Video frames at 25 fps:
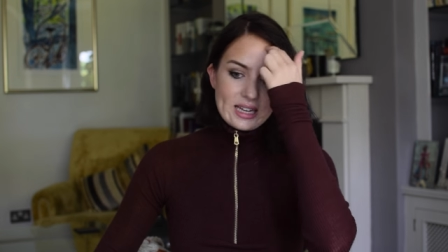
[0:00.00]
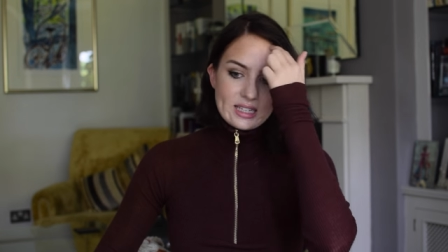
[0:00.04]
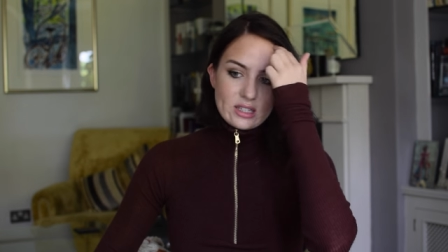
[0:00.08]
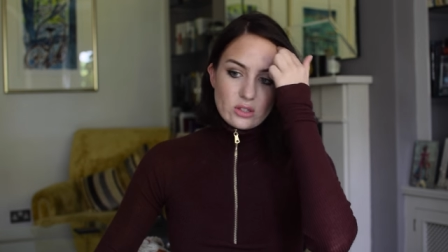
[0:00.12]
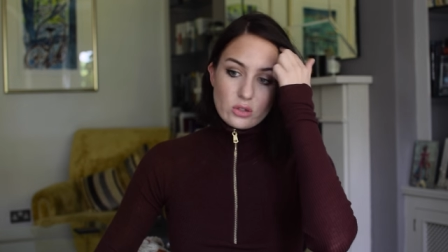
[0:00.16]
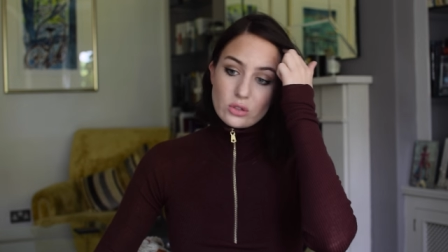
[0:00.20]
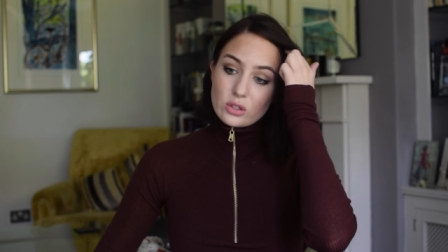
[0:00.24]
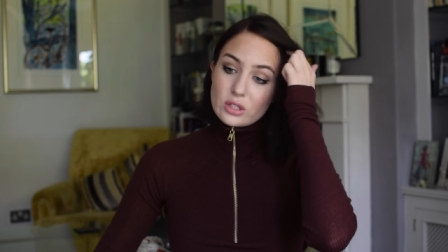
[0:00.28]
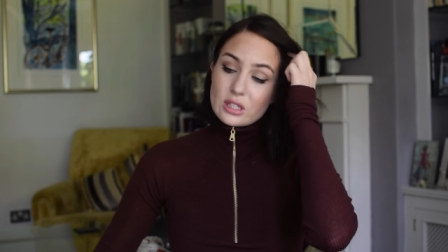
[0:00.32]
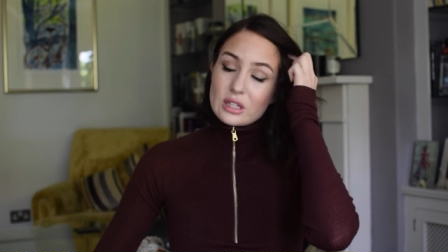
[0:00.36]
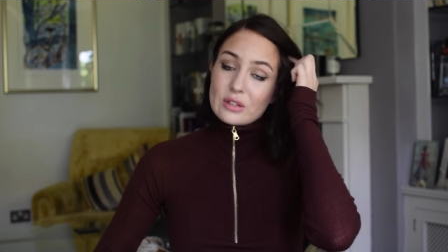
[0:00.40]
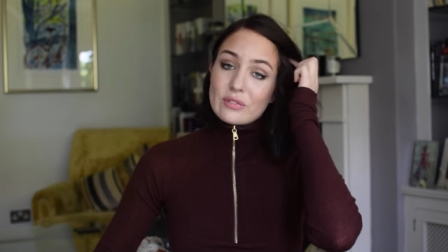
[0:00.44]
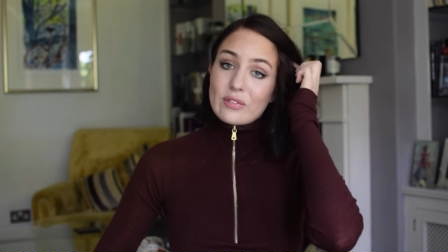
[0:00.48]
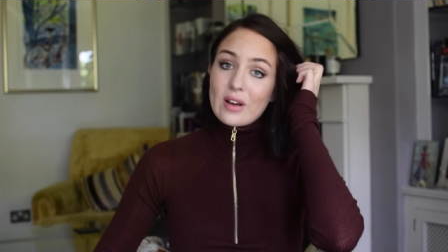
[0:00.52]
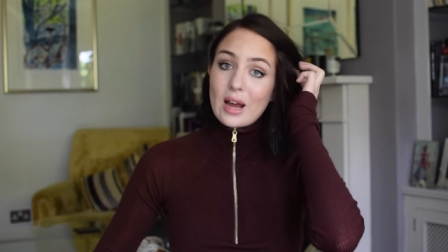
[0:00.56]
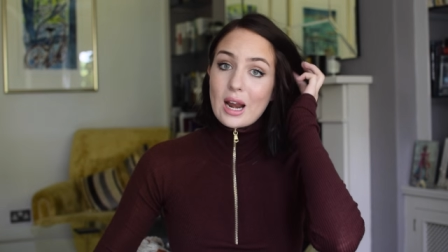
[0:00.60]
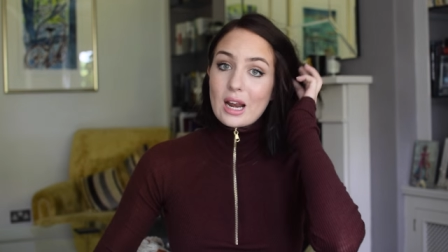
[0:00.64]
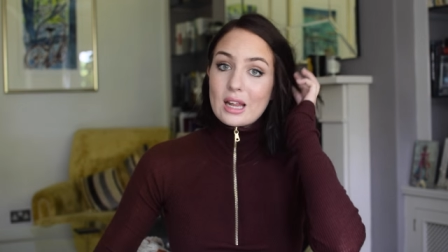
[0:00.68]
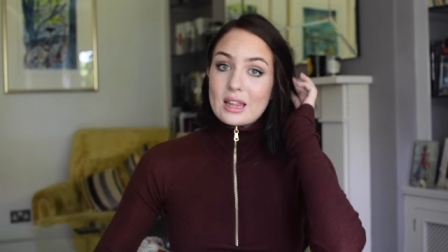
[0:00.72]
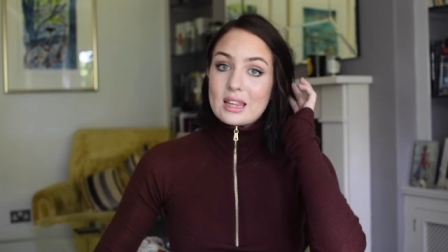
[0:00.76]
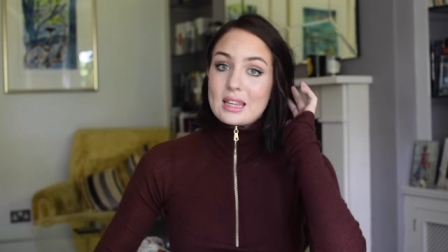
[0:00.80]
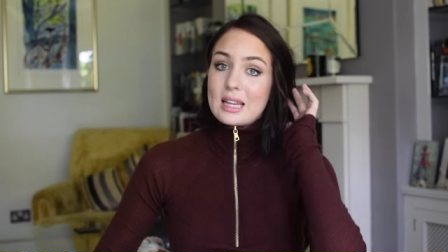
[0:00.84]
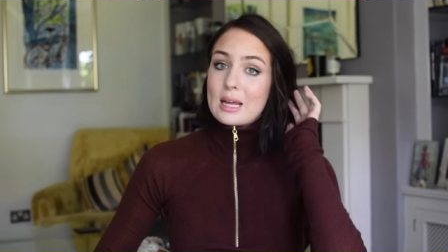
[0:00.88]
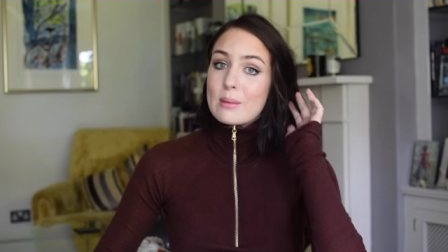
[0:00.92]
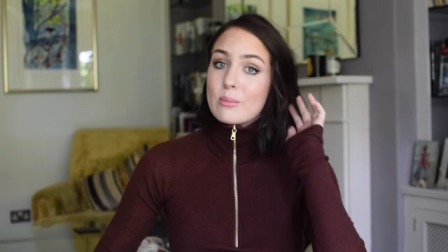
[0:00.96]
is also the
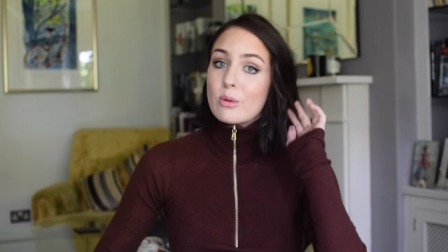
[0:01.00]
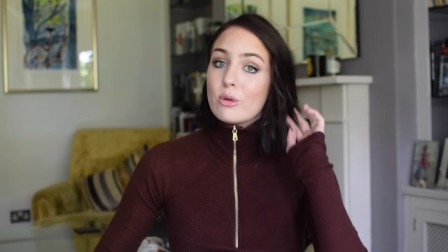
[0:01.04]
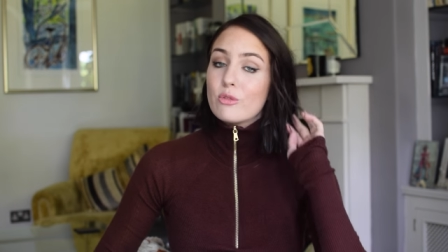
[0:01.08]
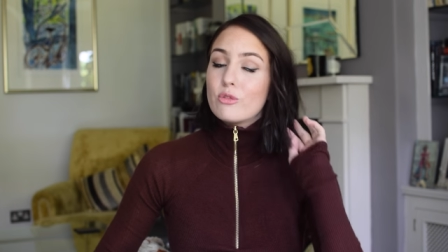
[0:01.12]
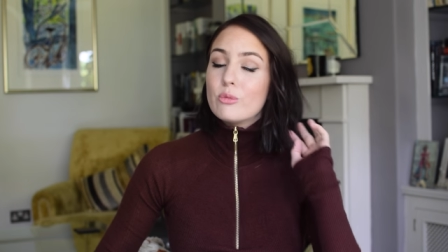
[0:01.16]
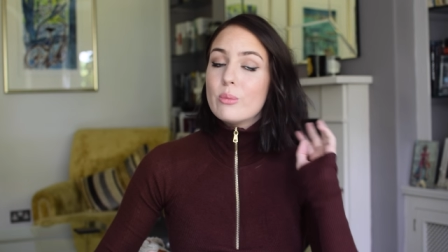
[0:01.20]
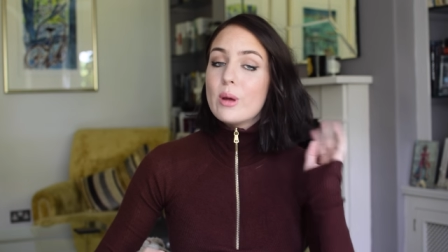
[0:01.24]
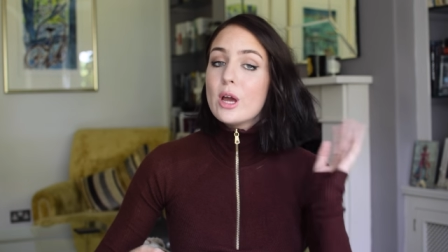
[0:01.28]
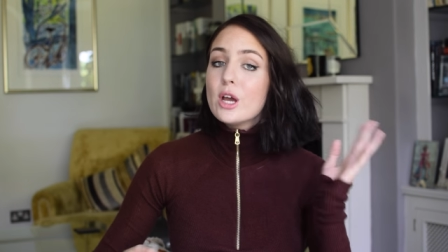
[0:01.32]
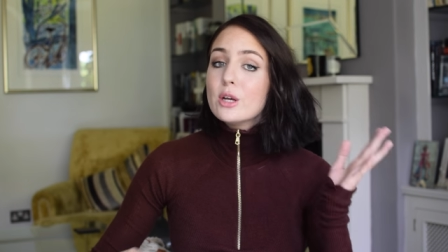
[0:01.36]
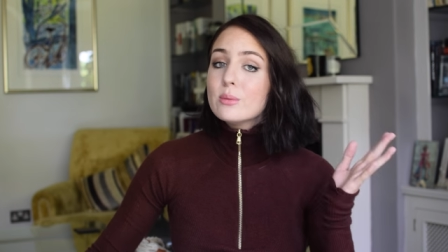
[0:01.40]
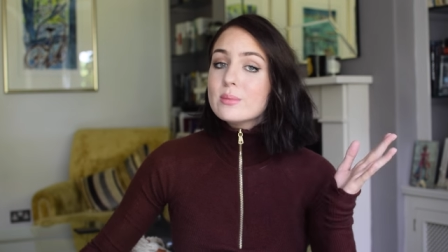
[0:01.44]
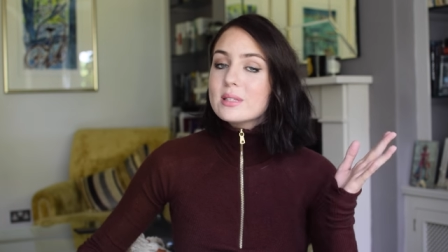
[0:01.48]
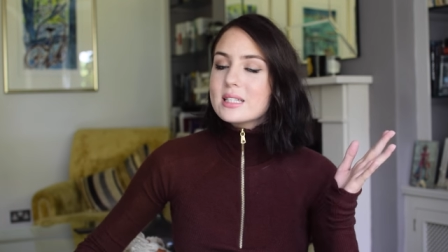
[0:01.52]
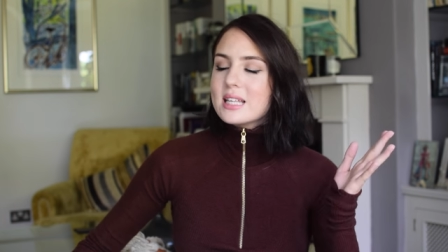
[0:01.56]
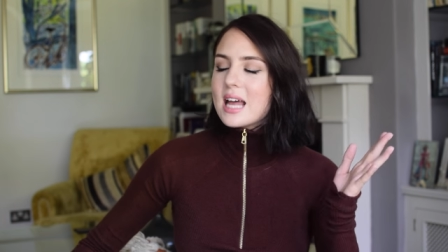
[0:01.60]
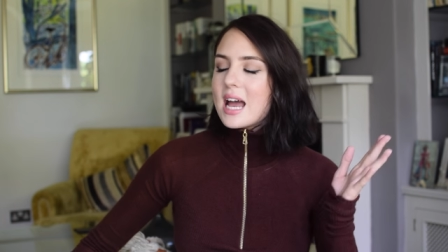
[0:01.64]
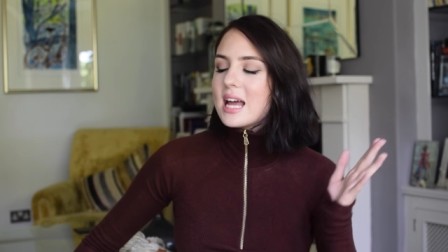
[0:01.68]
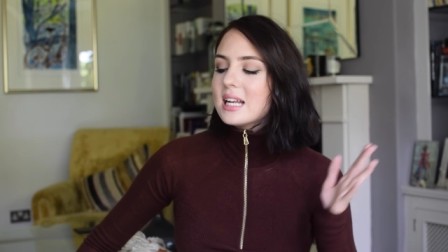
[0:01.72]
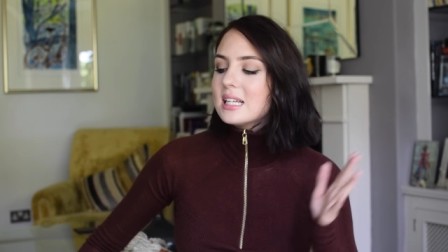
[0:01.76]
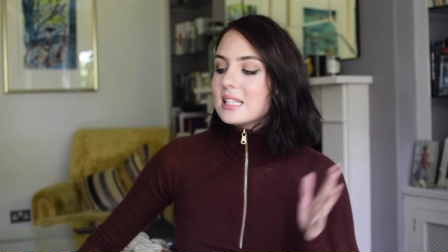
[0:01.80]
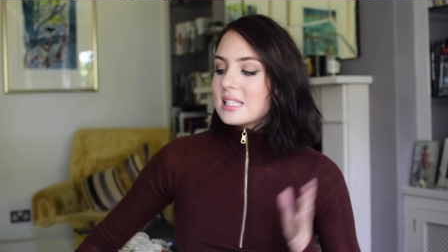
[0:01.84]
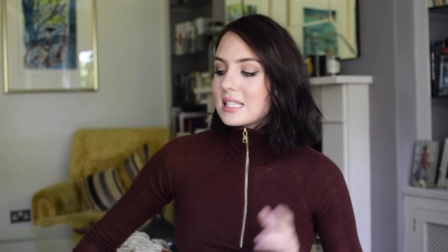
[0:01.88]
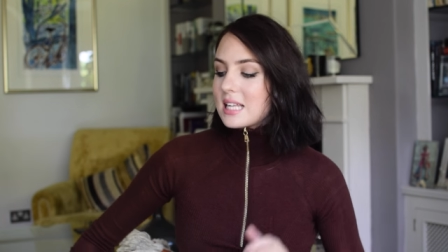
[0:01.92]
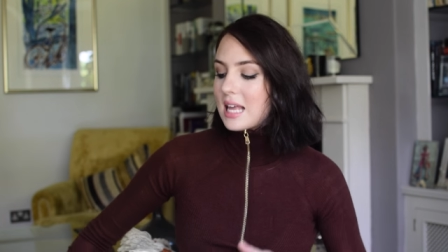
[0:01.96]
final thing that I bought from
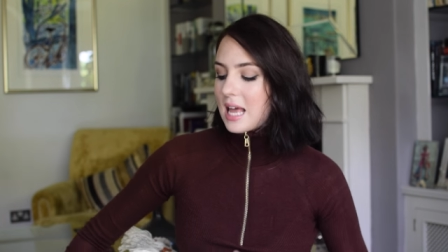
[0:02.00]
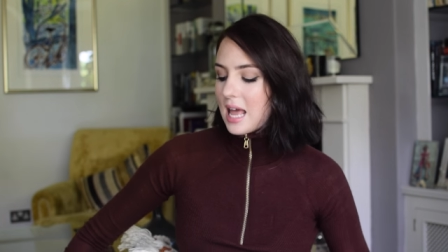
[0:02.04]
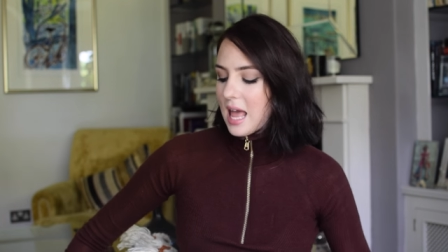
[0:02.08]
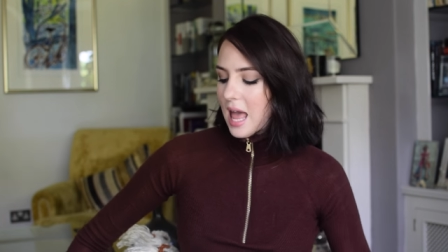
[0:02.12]
HomeSense